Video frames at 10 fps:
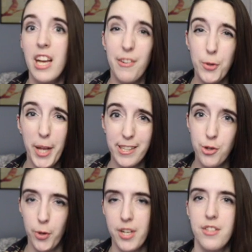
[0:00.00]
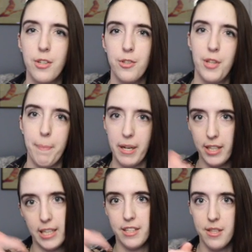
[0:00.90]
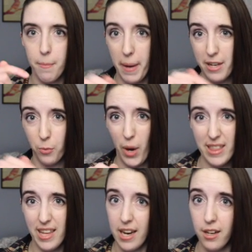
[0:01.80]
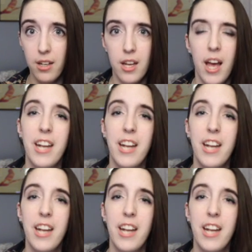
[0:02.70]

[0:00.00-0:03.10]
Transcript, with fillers: If you'd like to join us, you can do that by clicking the button right there.